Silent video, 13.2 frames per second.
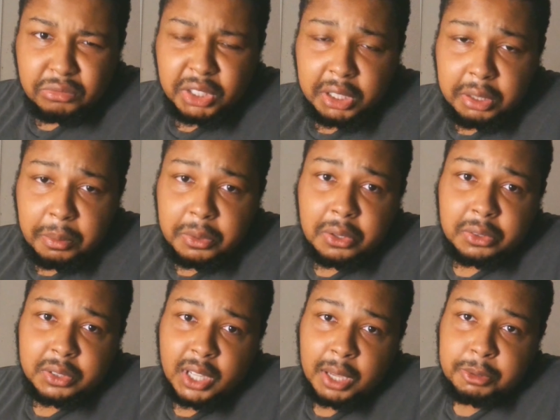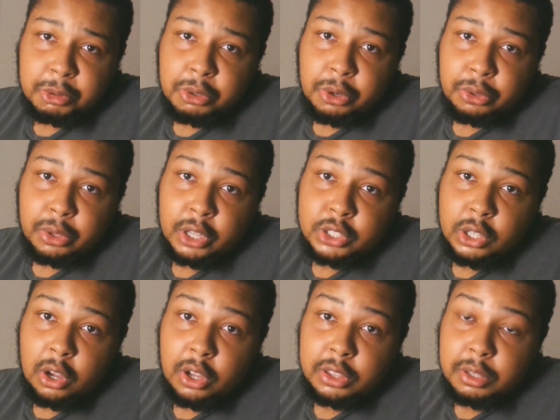Let me know in the comments below your thoughts
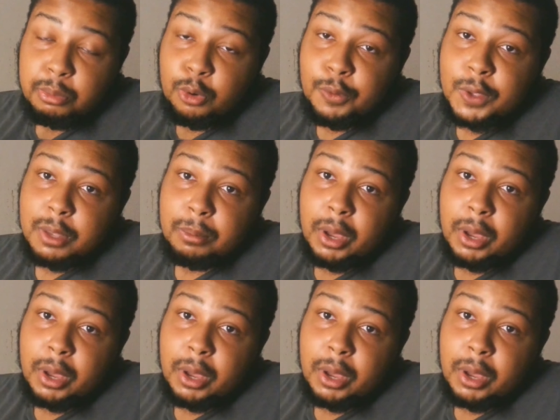on the movie and